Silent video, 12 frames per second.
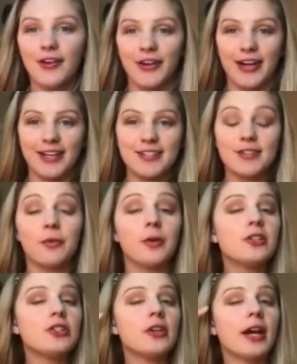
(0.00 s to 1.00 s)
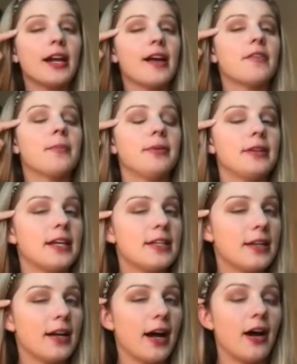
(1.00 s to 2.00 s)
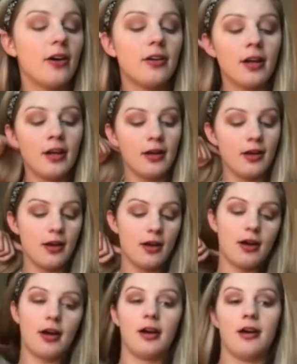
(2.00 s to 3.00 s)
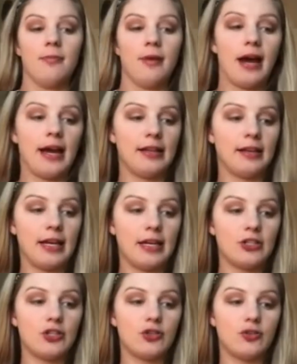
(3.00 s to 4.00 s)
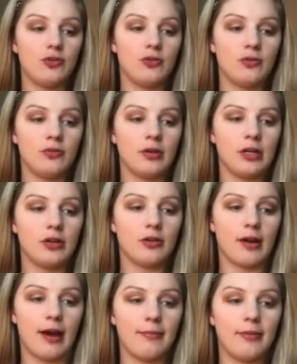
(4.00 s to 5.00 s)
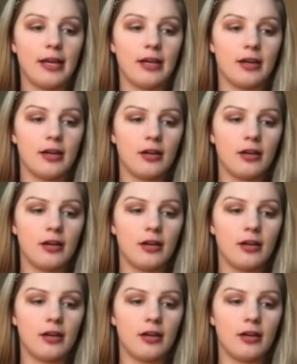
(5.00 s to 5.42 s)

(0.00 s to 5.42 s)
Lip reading: Okay, so once you kind of have it blended out, I like to grab like